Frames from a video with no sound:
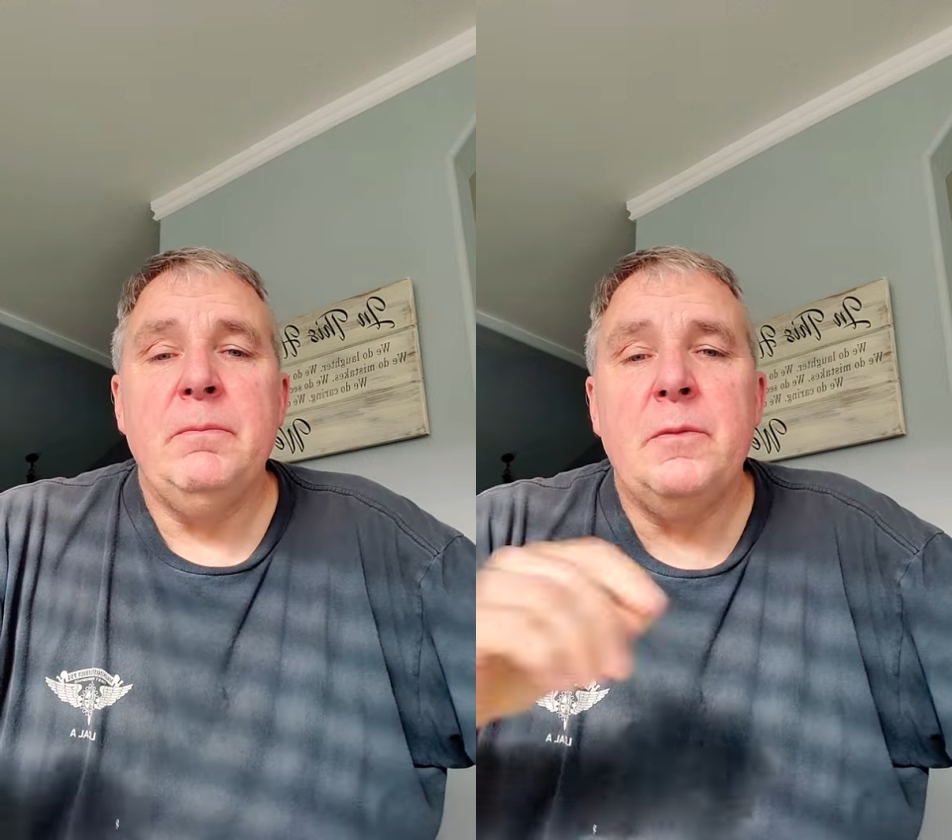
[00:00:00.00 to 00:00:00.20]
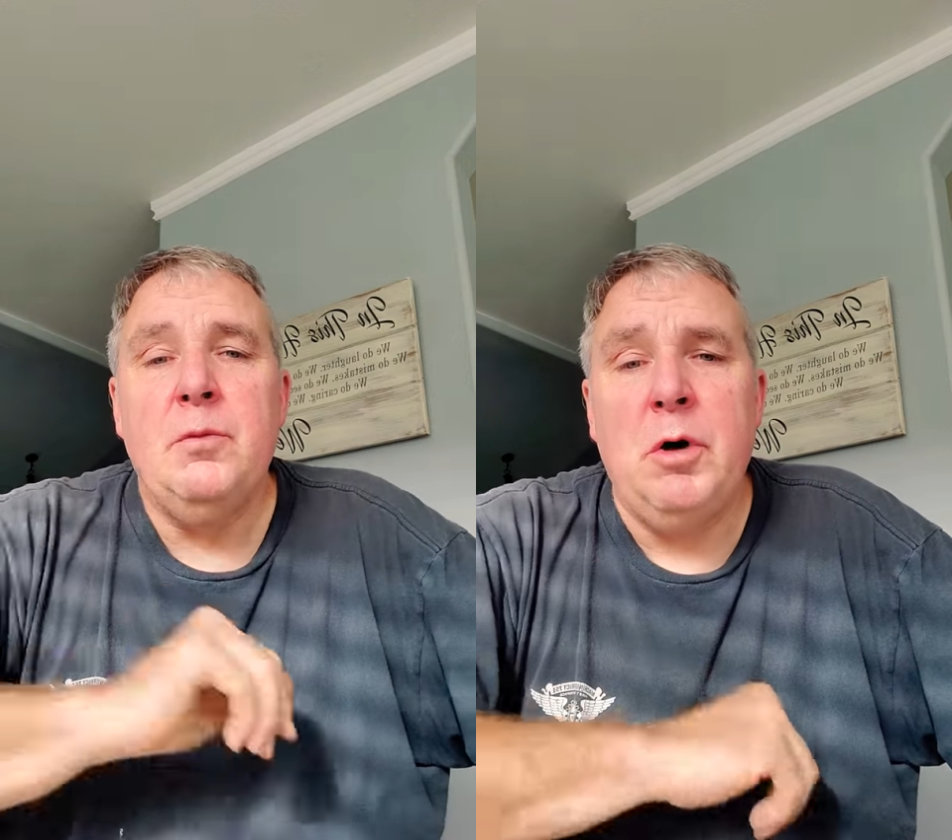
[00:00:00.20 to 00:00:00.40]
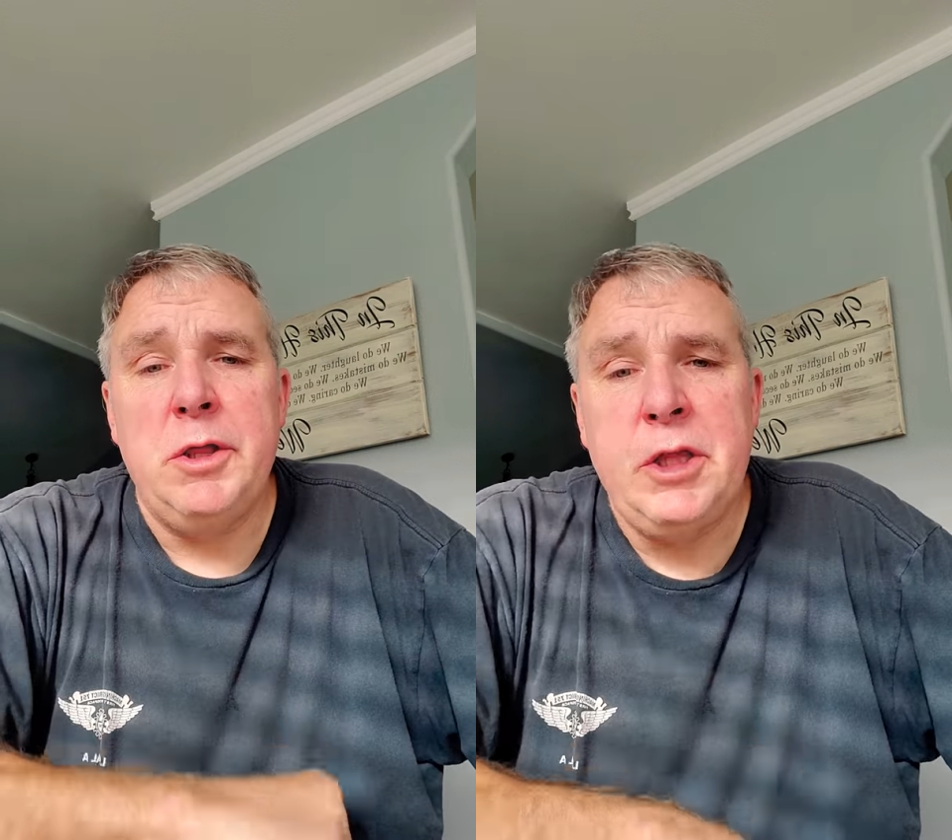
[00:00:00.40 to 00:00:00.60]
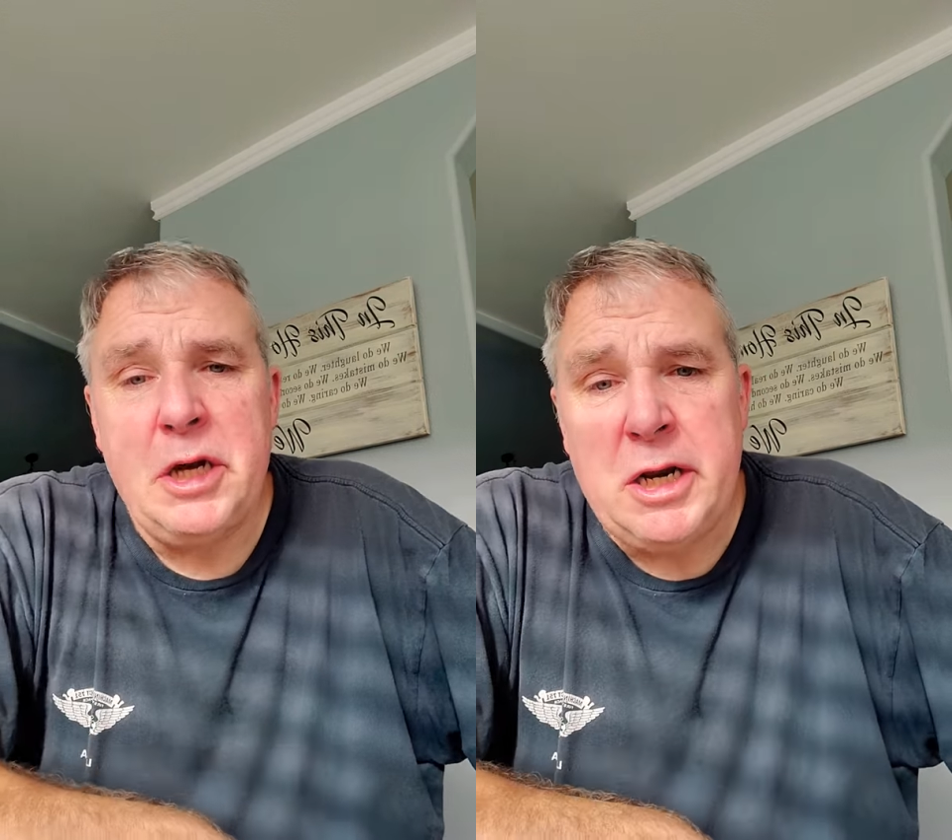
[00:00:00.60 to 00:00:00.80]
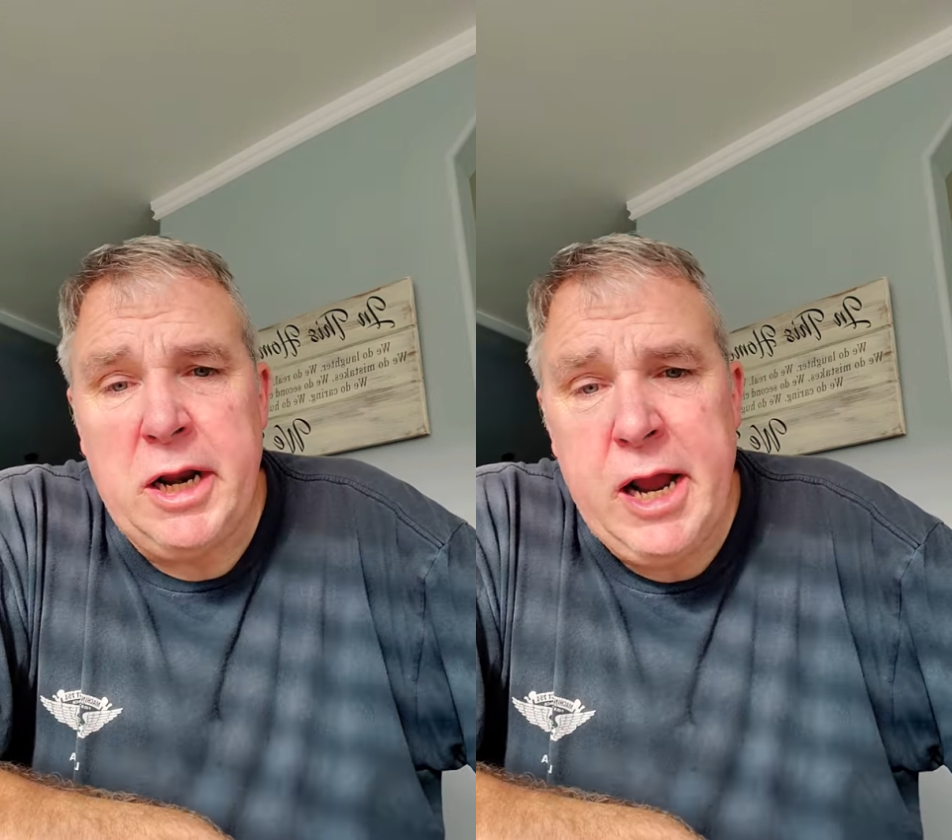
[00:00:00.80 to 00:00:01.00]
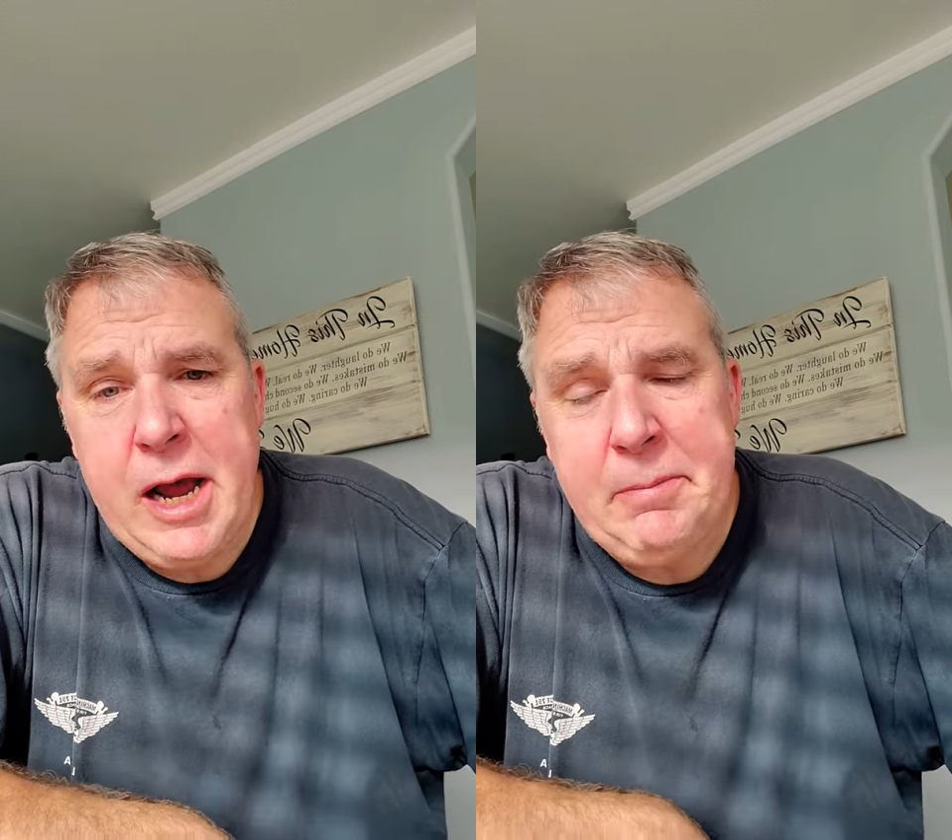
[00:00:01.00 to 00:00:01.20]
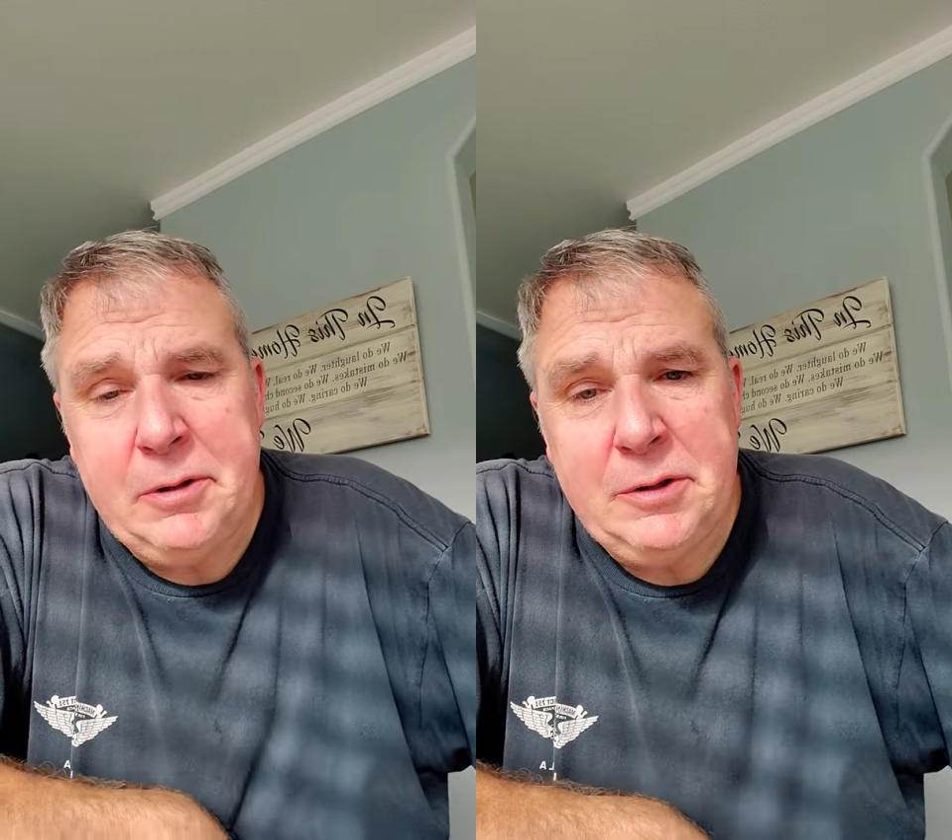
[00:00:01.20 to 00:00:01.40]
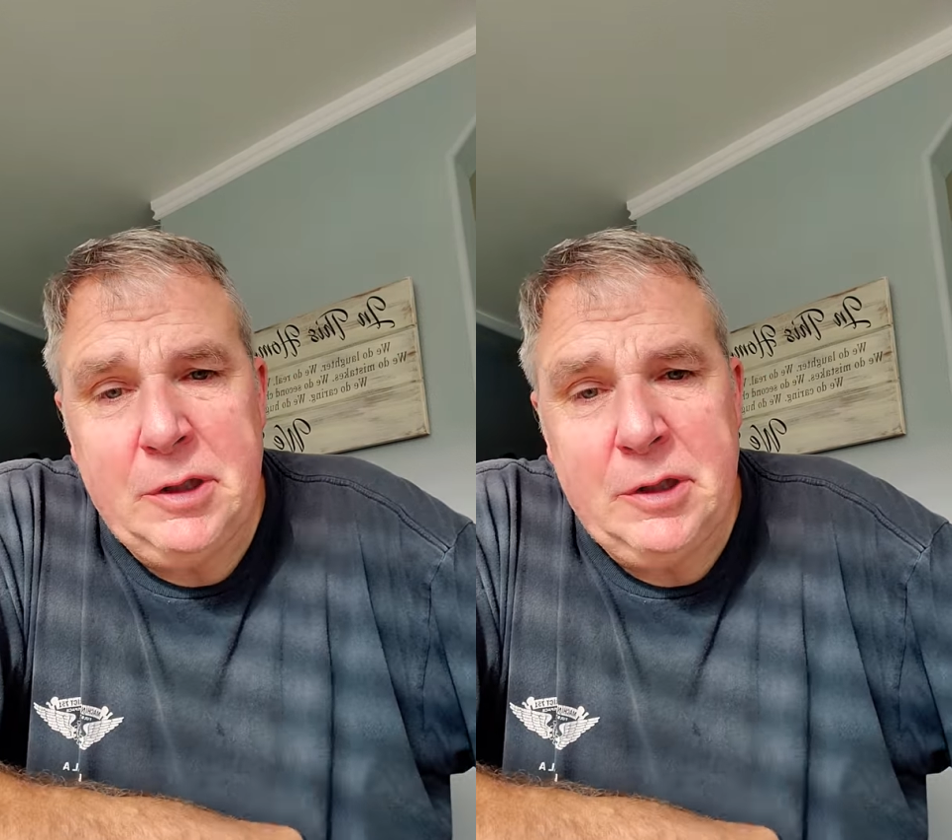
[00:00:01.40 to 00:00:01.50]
one thing that happens